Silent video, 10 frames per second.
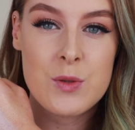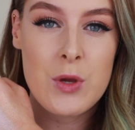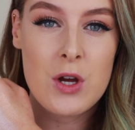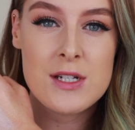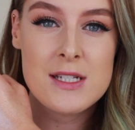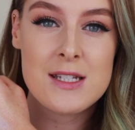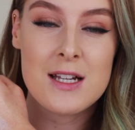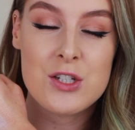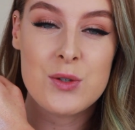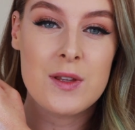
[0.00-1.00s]
To be honest,
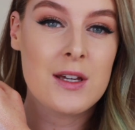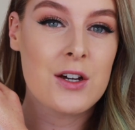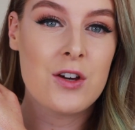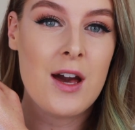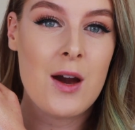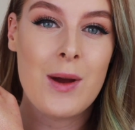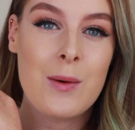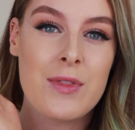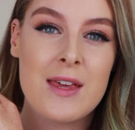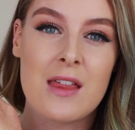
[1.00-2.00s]
I do think I could get away
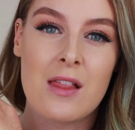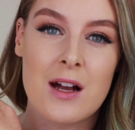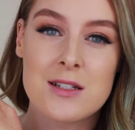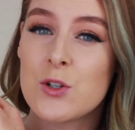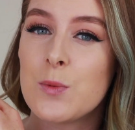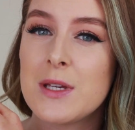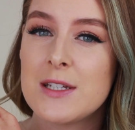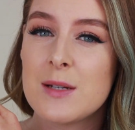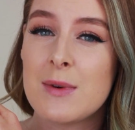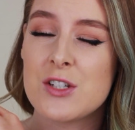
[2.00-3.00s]
with either light or
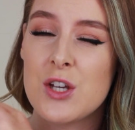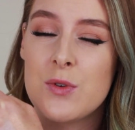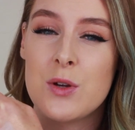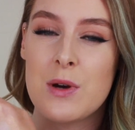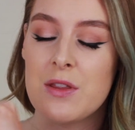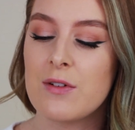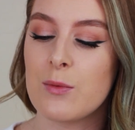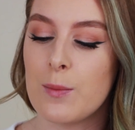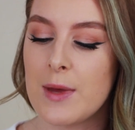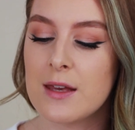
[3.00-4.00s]
medium. I don't know whether it
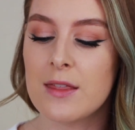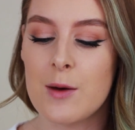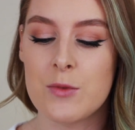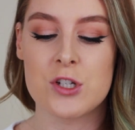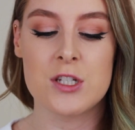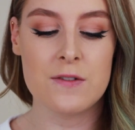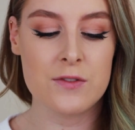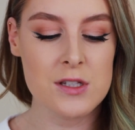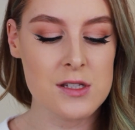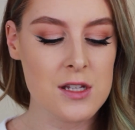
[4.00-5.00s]
will make that much
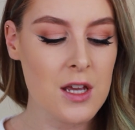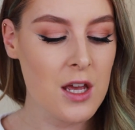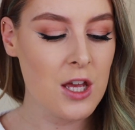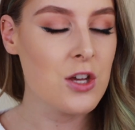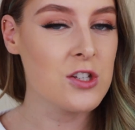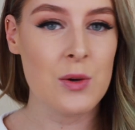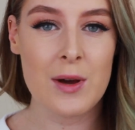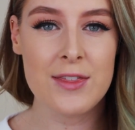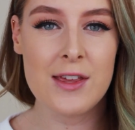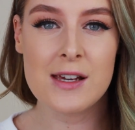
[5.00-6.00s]
difference. So
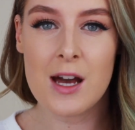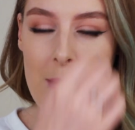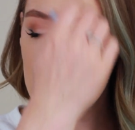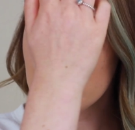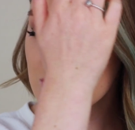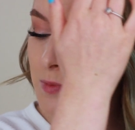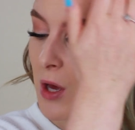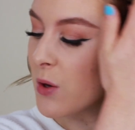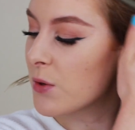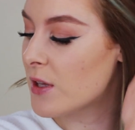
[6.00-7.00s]
I think I might use
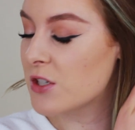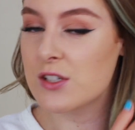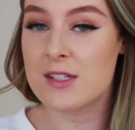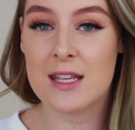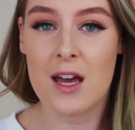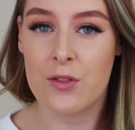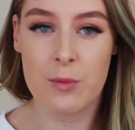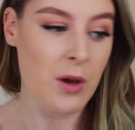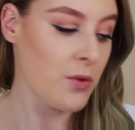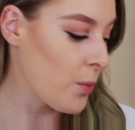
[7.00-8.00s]
both and just see how they
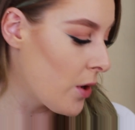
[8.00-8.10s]
both